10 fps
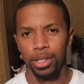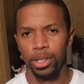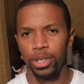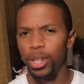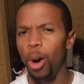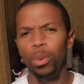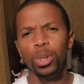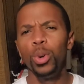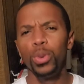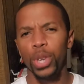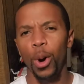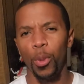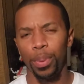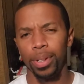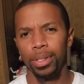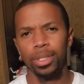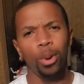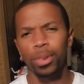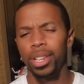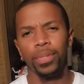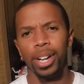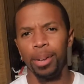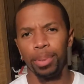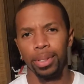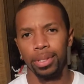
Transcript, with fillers: So don't lose hope. Don't give up.